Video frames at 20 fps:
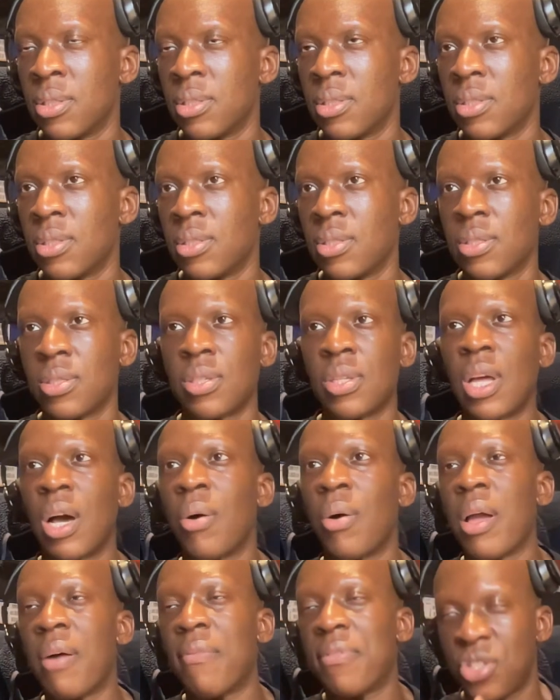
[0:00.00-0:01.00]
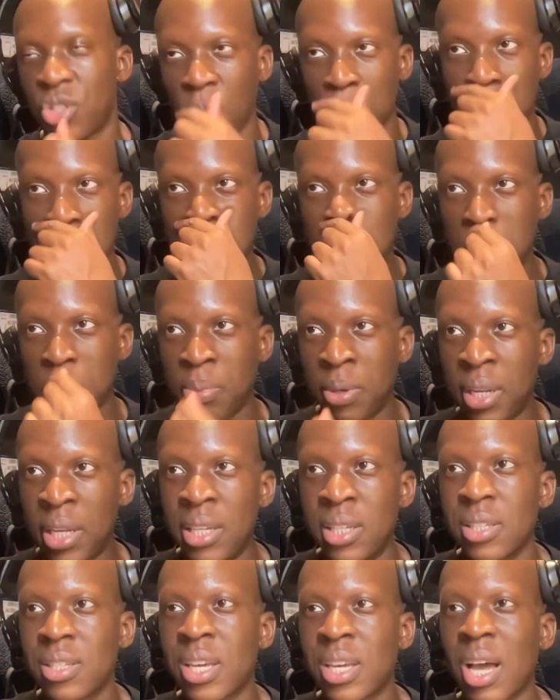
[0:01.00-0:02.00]
So now we have a stoppage in
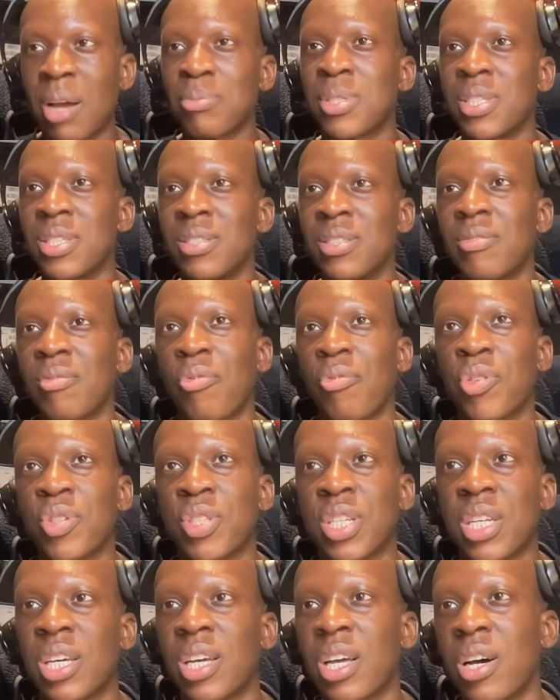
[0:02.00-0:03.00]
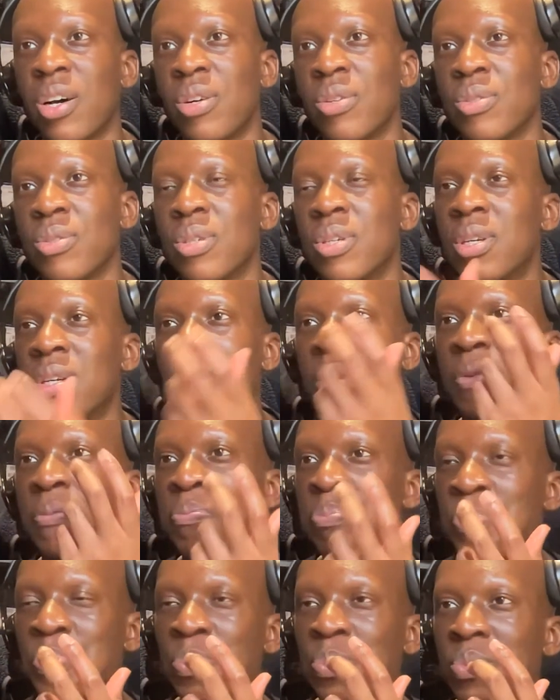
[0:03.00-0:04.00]
play. Captain for Senegal,
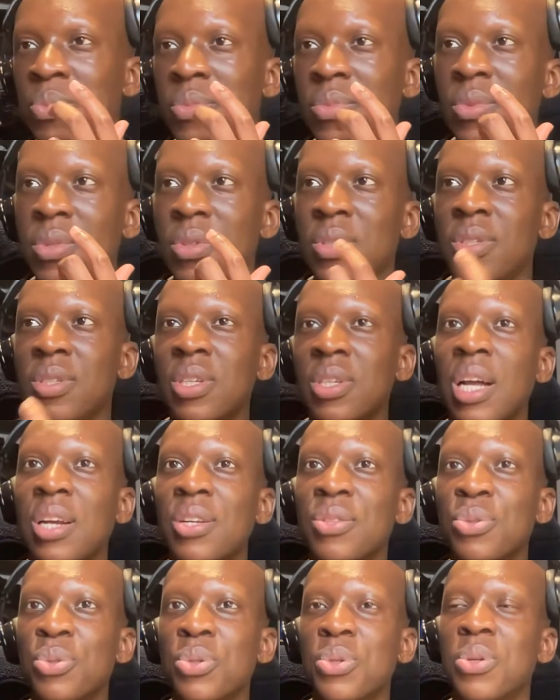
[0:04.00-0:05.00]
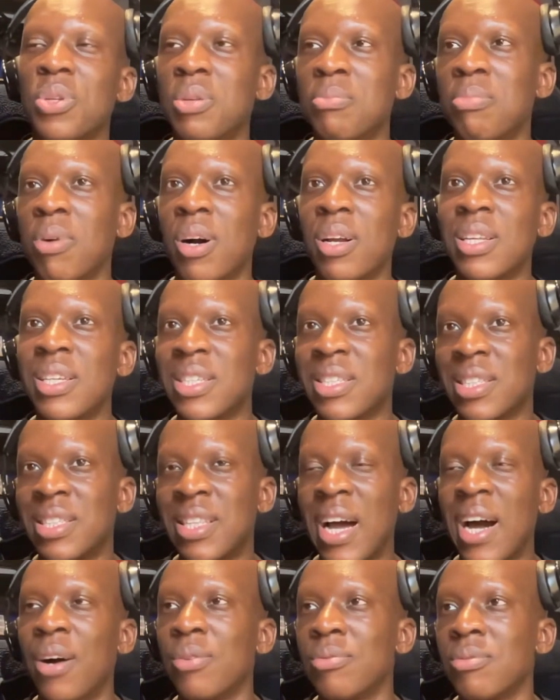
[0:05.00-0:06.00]
Kalidou Koulibaly, is
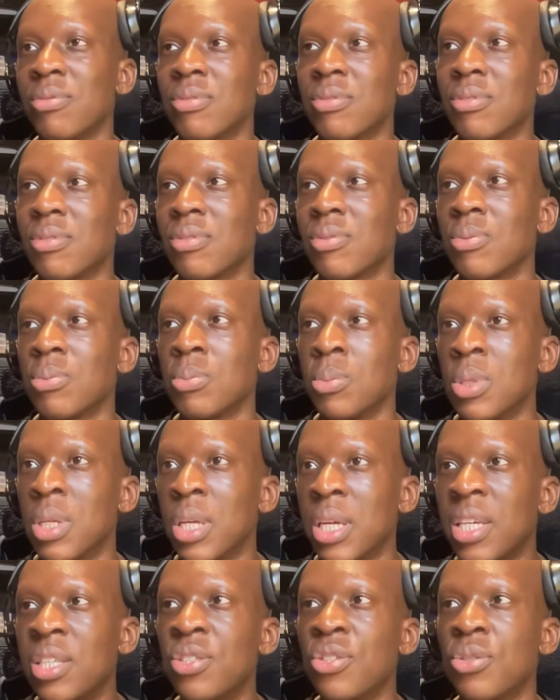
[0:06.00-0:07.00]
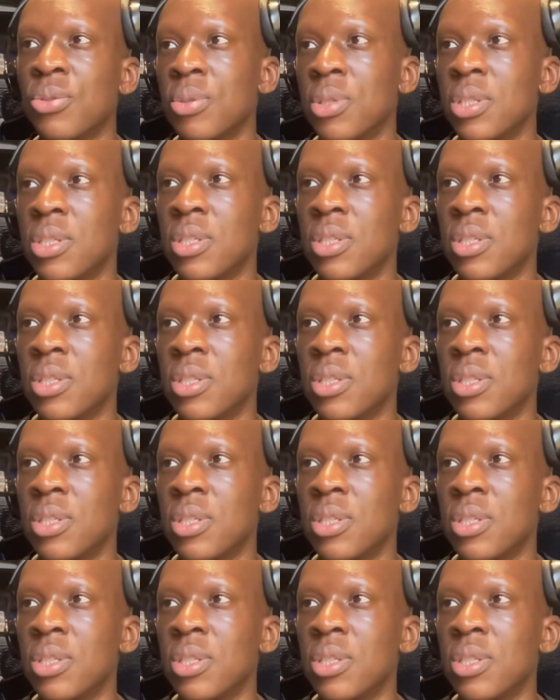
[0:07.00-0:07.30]
down with an injury.